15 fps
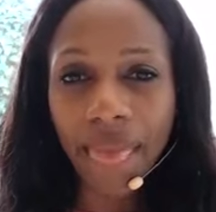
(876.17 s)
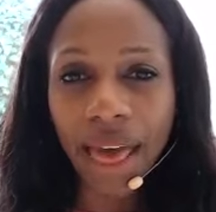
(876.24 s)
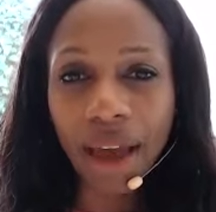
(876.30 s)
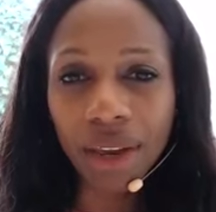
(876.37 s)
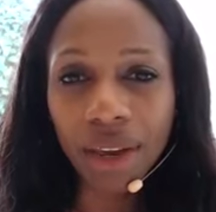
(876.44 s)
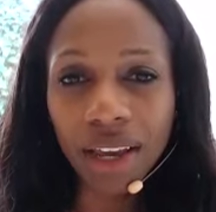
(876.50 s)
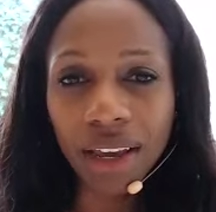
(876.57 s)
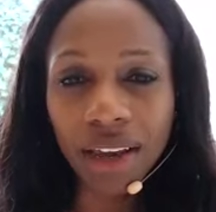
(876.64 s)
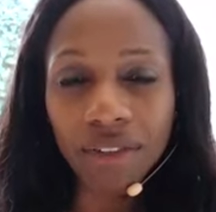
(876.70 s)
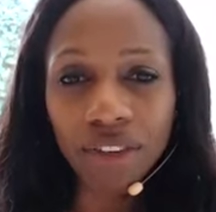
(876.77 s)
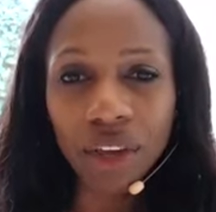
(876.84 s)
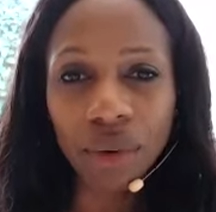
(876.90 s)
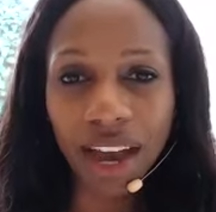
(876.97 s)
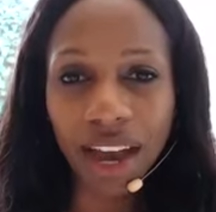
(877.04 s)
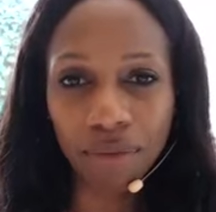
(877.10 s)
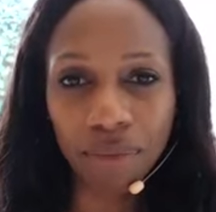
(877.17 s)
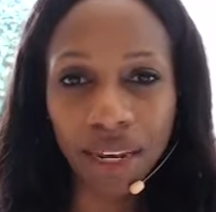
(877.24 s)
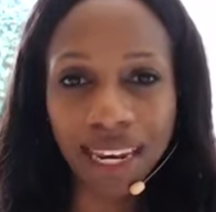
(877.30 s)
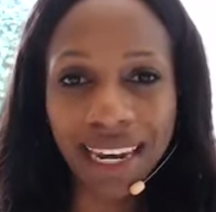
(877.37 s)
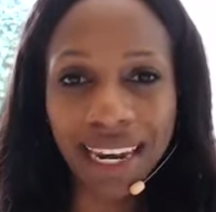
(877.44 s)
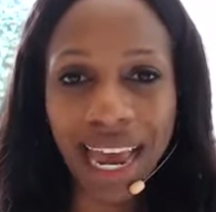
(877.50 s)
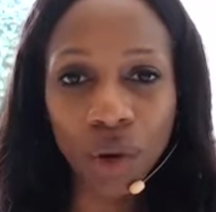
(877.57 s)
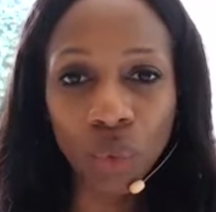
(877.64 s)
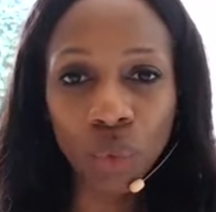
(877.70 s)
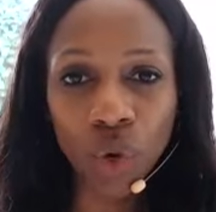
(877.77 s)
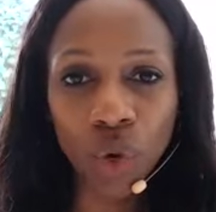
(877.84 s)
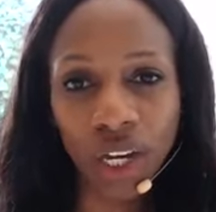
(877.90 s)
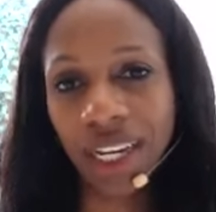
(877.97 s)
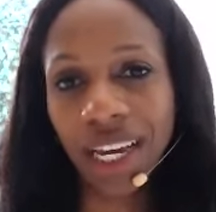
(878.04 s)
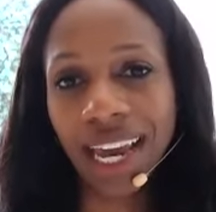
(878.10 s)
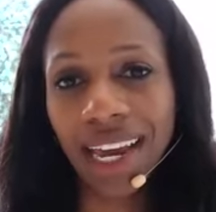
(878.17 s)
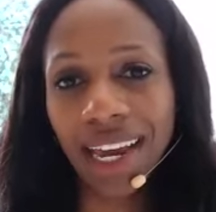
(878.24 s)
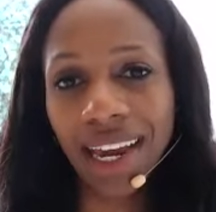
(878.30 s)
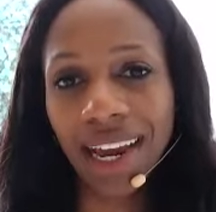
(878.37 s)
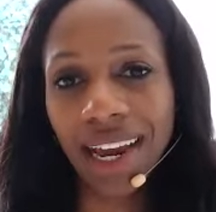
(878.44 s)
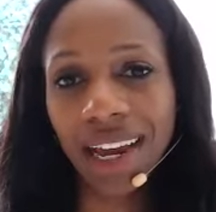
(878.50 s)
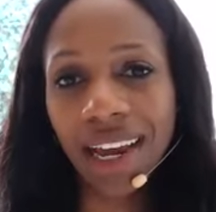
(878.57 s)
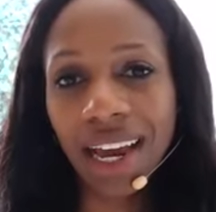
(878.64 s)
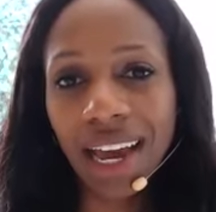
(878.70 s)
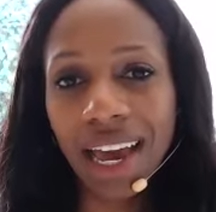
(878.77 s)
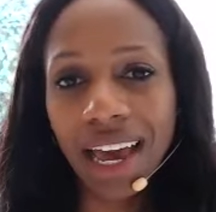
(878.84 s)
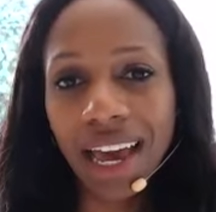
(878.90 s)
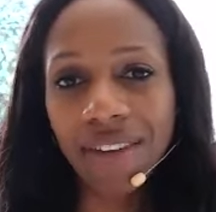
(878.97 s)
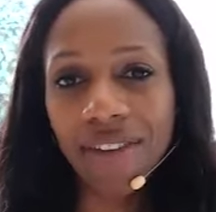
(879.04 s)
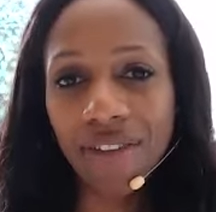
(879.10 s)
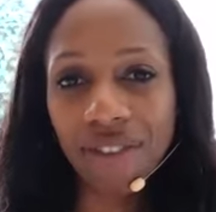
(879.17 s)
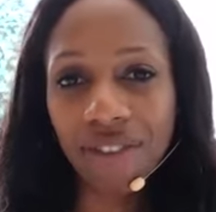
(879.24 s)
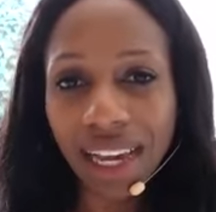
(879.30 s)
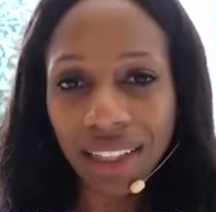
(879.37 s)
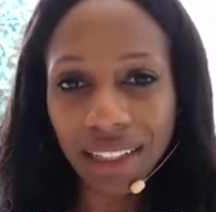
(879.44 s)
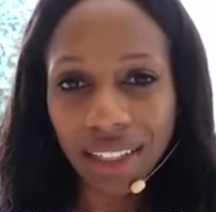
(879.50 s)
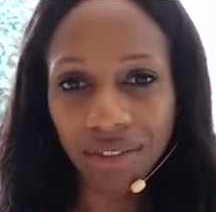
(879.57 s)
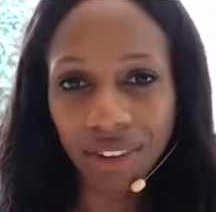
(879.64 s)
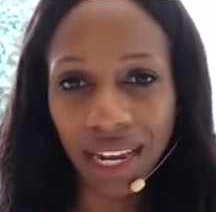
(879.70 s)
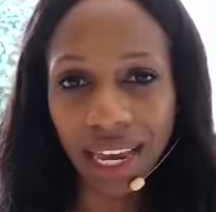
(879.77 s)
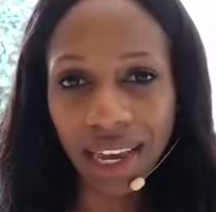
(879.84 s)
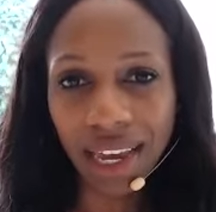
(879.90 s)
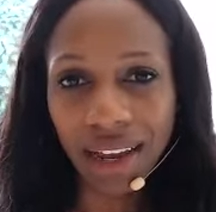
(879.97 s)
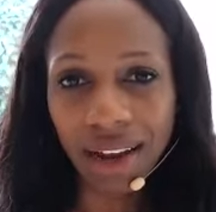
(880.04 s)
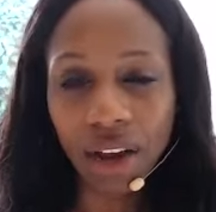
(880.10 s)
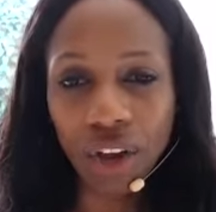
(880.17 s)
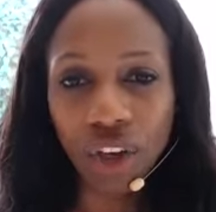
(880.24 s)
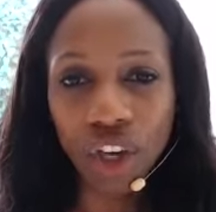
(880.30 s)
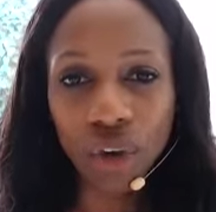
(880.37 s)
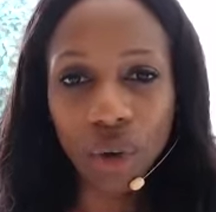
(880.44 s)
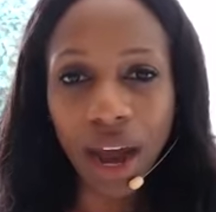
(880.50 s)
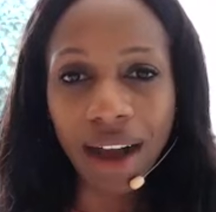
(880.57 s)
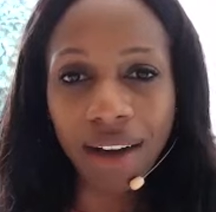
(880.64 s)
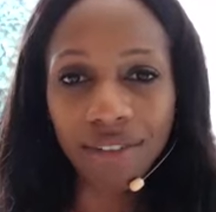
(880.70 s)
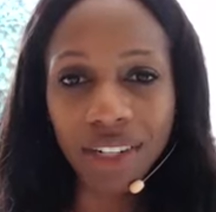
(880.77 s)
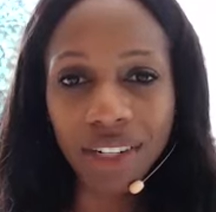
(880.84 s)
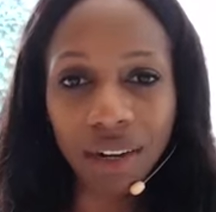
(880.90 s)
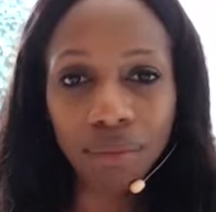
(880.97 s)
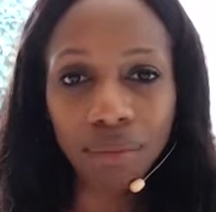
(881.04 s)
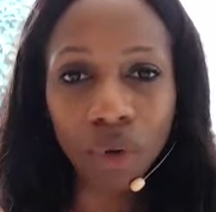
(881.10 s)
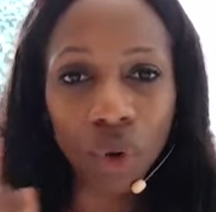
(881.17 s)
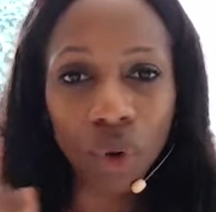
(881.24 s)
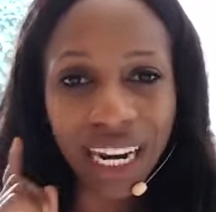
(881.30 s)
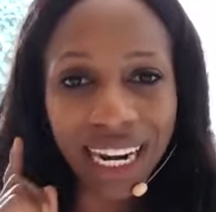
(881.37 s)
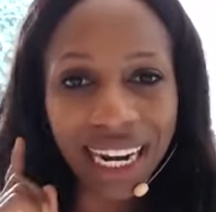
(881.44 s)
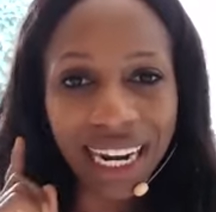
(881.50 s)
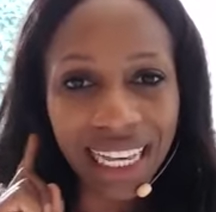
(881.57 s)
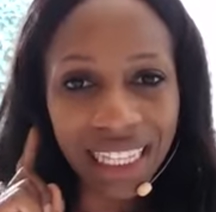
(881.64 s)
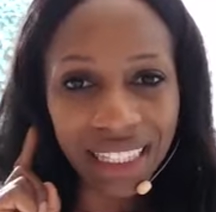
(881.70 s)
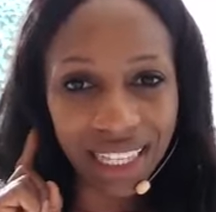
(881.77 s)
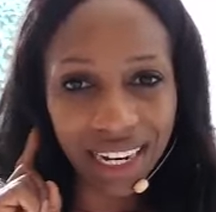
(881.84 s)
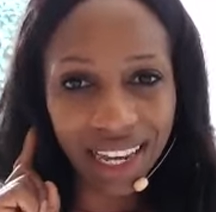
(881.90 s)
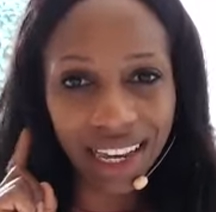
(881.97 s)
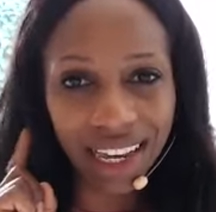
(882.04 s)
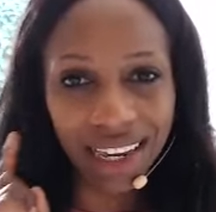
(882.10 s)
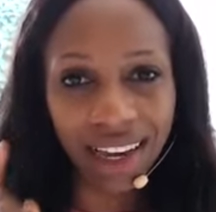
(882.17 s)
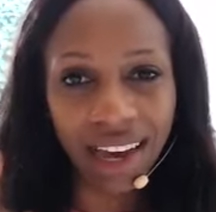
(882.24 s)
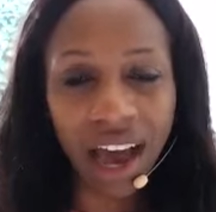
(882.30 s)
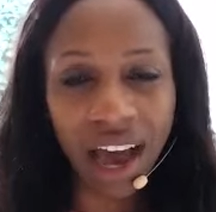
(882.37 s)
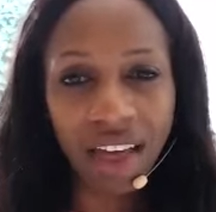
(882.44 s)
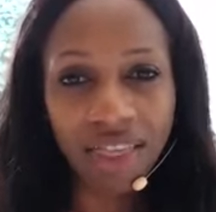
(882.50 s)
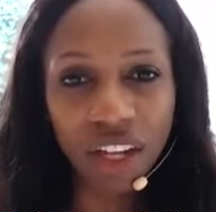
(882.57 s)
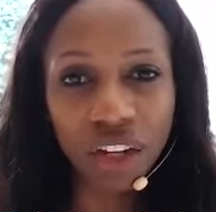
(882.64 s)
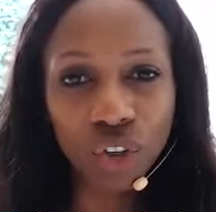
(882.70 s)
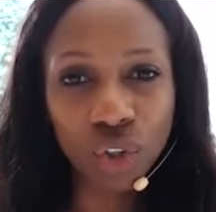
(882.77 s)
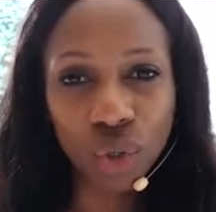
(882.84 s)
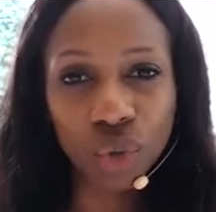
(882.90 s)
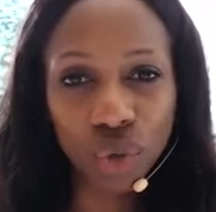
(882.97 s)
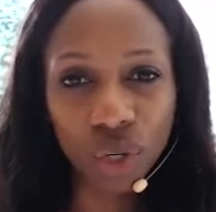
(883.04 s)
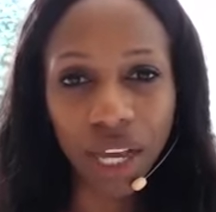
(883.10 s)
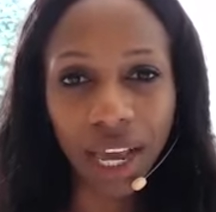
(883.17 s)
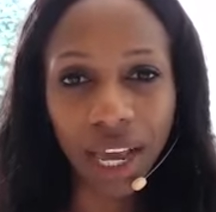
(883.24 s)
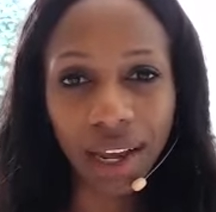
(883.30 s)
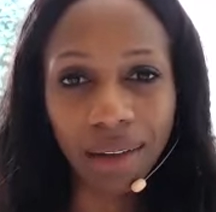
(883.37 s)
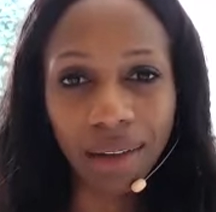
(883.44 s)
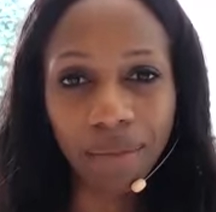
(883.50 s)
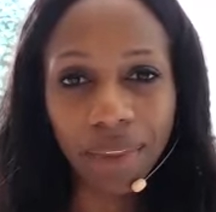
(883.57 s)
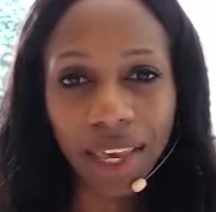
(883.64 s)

Now, if you have been networking effectively, you have done more listening than talking.